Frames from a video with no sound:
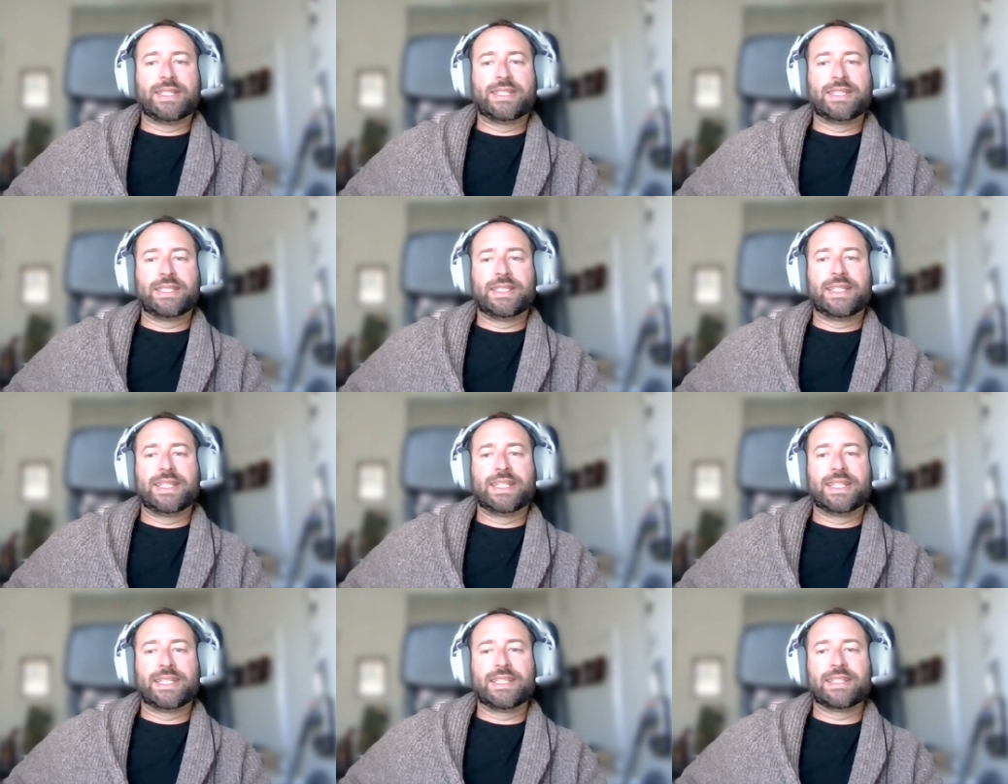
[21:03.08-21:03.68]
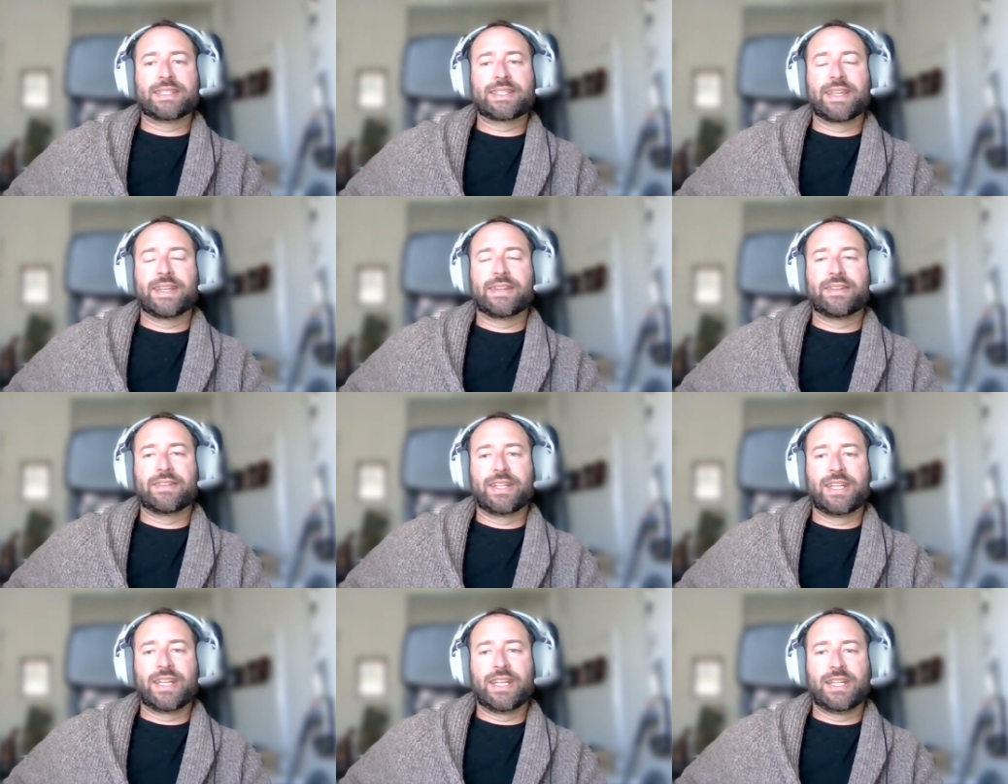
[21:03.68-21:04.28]
to get a discount
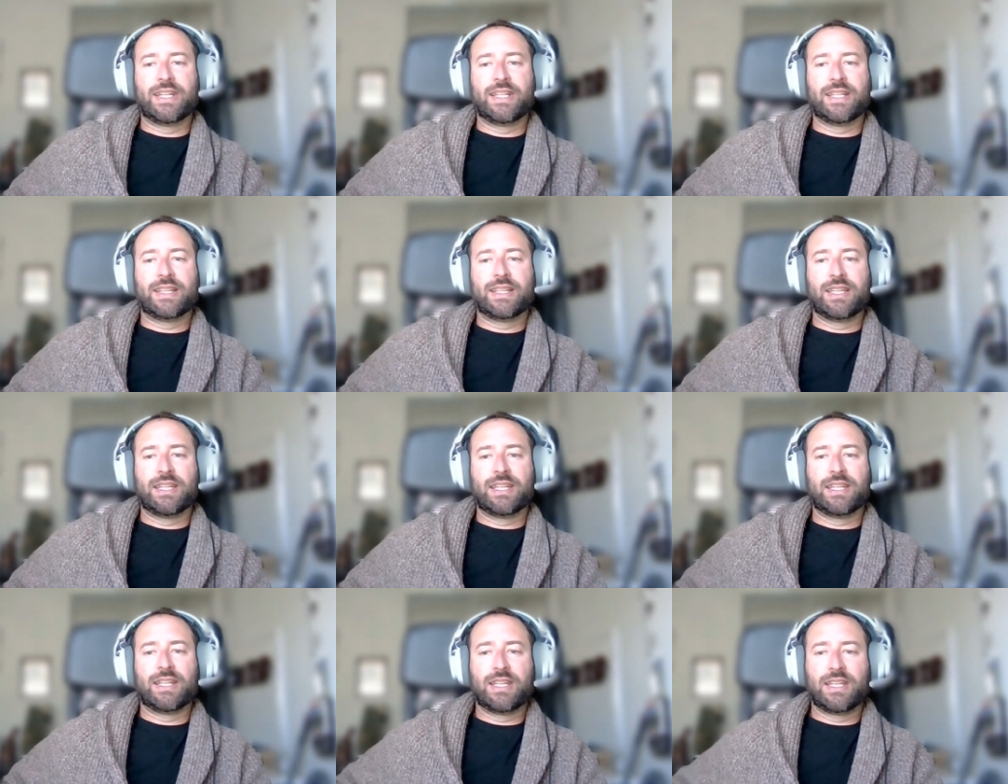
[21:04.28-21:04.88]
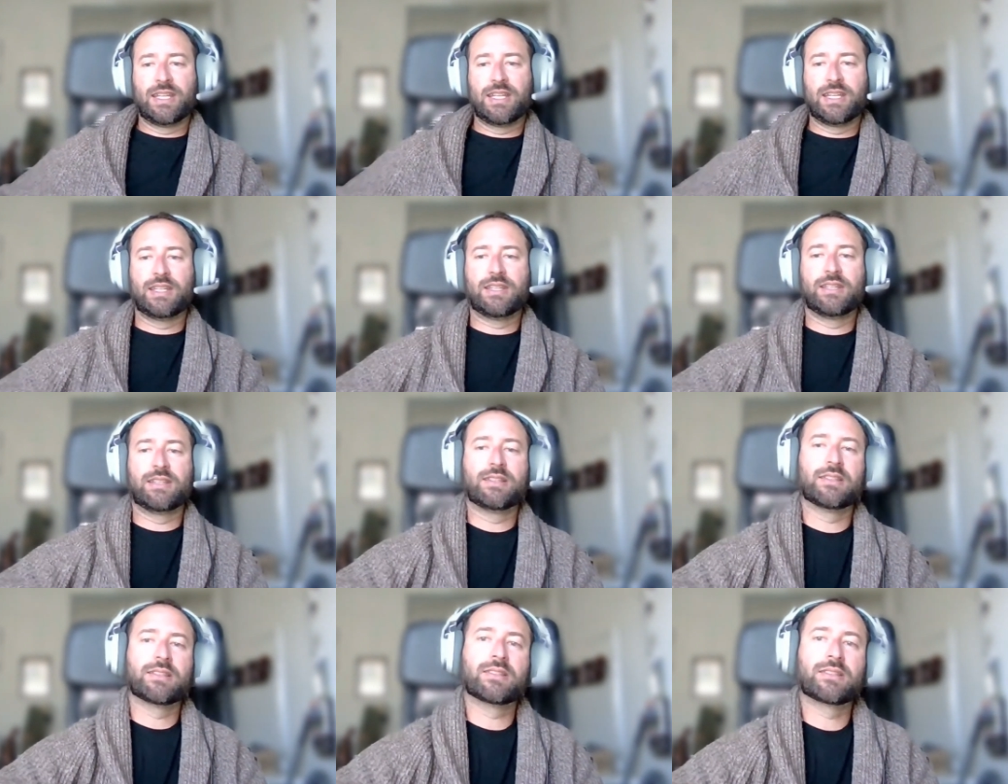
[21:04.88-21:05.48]
on anything
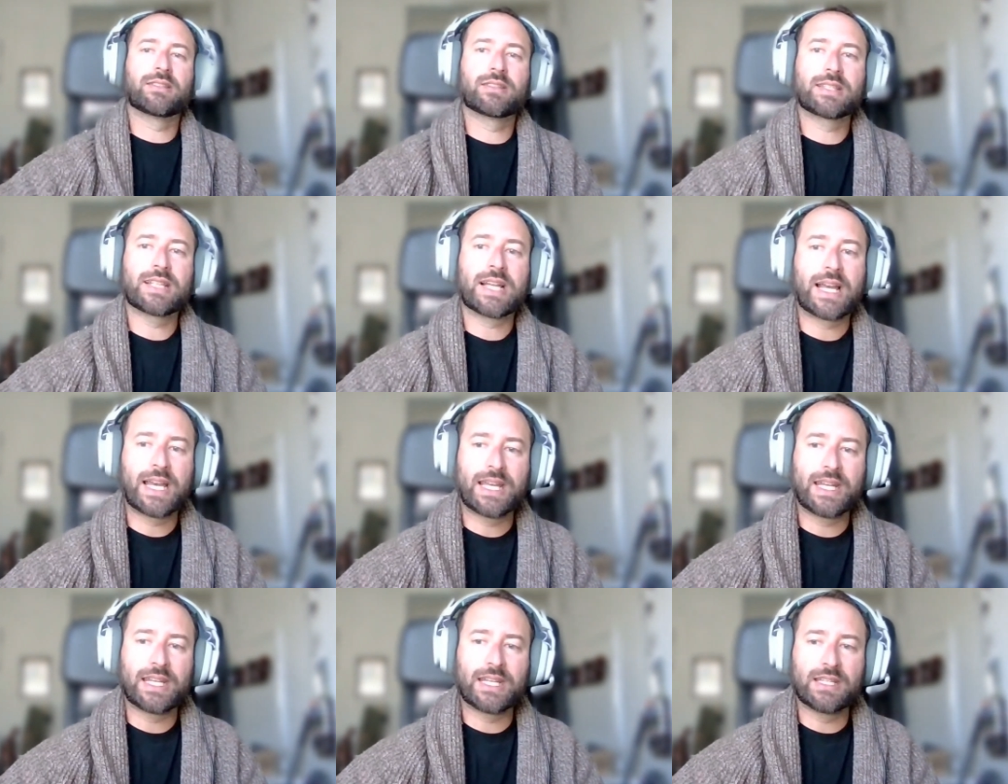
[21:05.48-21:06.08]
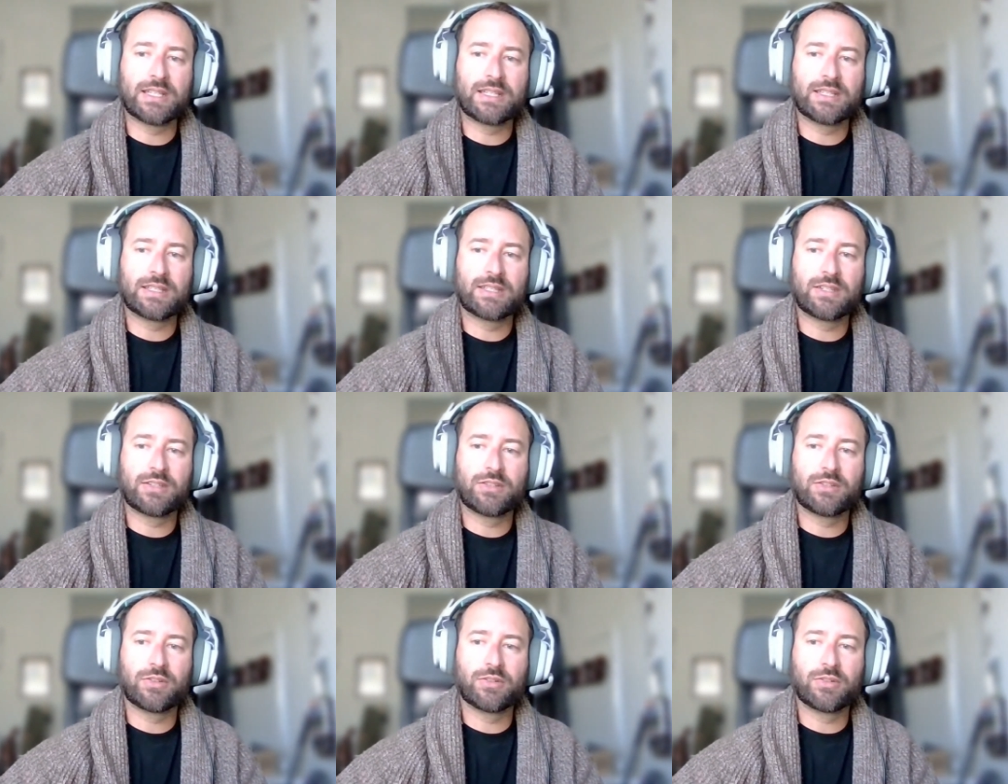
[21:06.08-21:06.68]
is tied
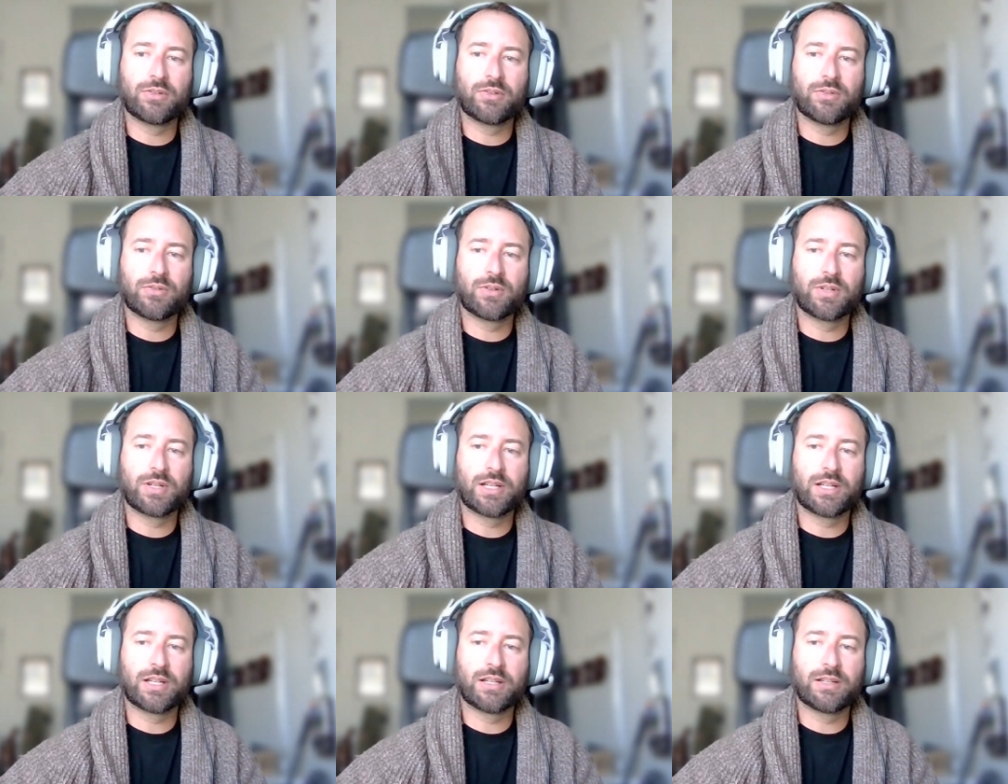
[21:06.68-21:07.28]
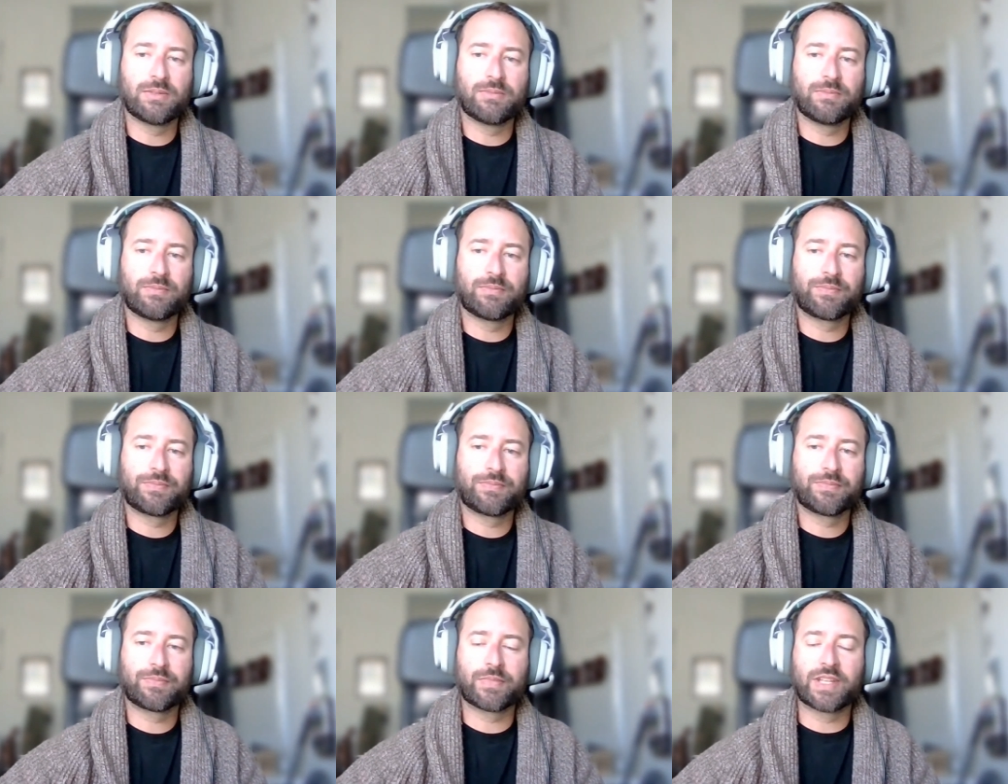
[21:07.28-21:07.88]
into
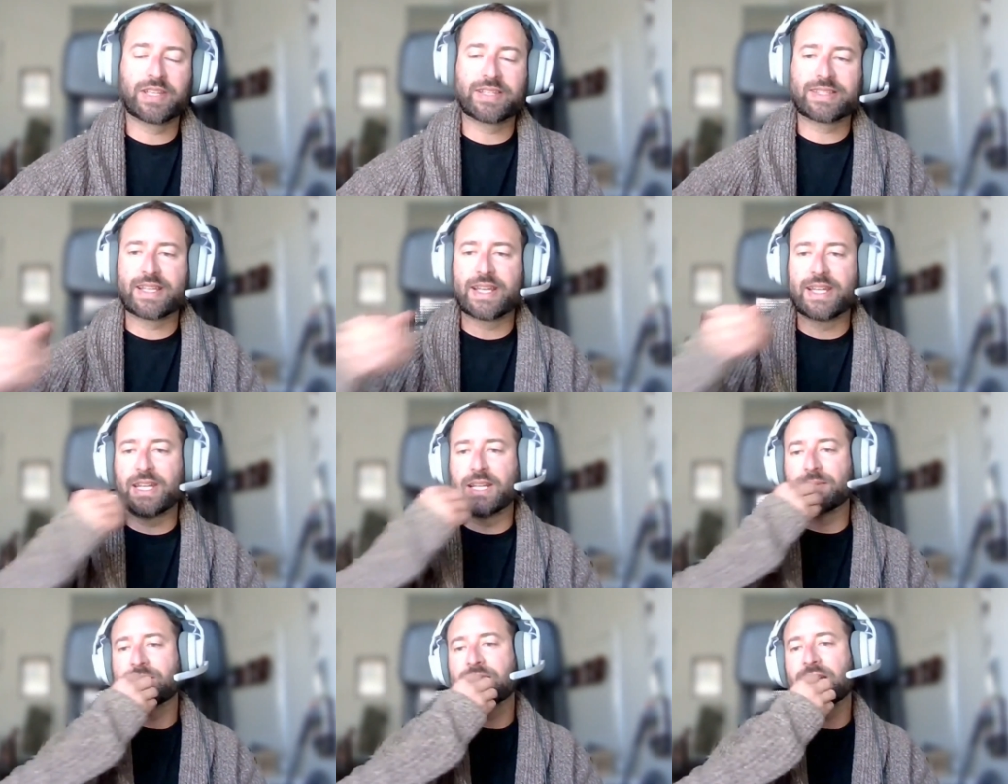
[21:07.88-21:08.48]
a sign up,